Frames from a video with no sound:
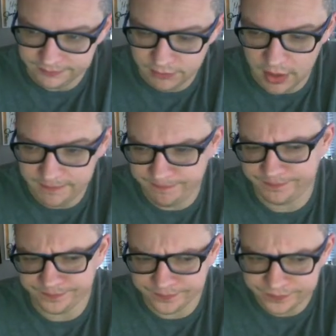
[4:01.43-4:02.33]
But
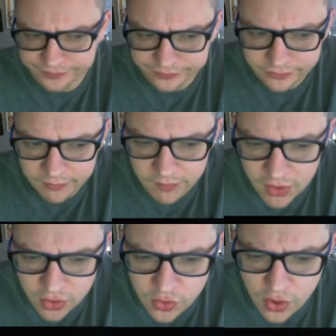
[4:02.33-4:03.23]

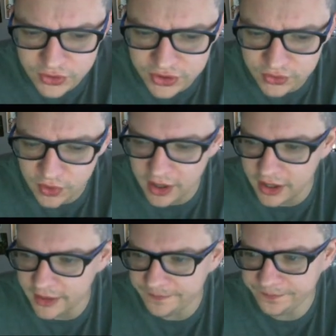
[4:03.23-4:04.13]
kudos
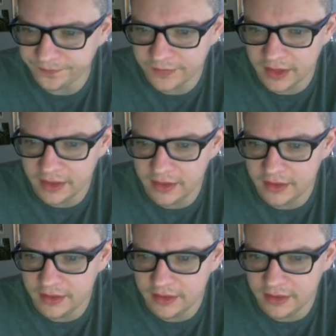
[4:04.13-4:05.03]
to
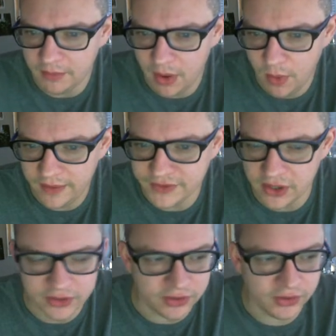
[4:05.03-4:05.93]
my wife's
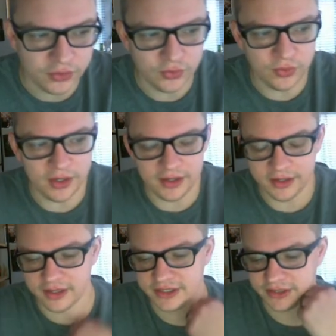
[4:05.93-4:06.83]
uncle, who
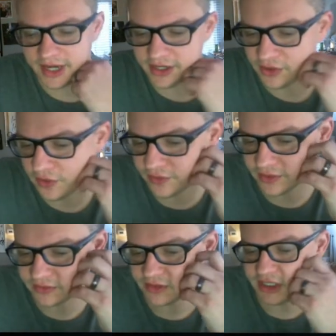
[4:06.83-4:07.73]
has taken
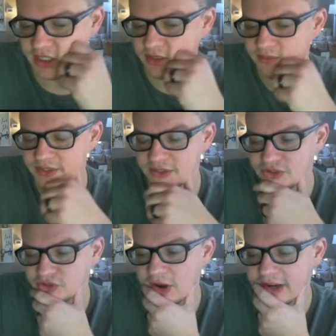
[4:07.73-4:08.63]
over teams and
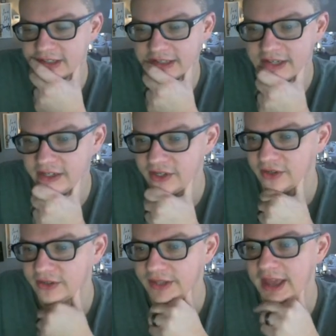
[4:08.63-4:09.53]
just trying to get in
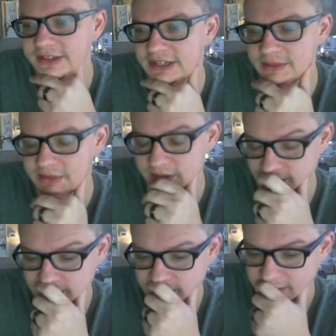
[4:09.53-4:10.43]
here, that team. And
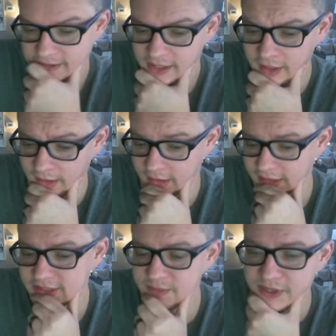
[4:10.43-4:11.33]

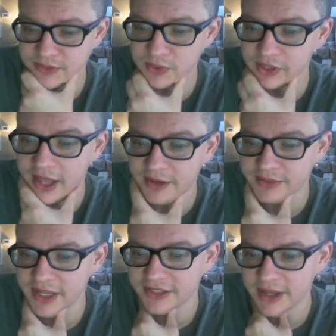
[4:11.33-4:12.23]
he submitted some good lineups
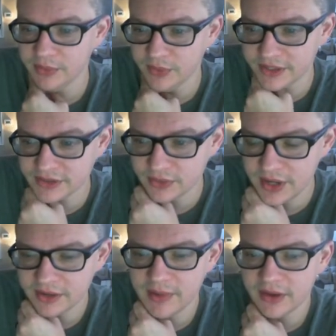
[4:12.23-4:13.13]
the last couple weeks, no
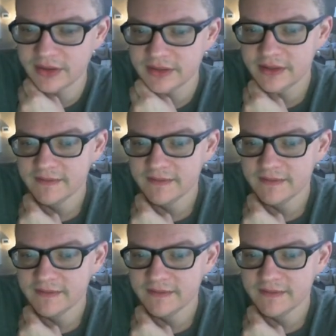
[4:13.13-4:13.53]
doubt about it.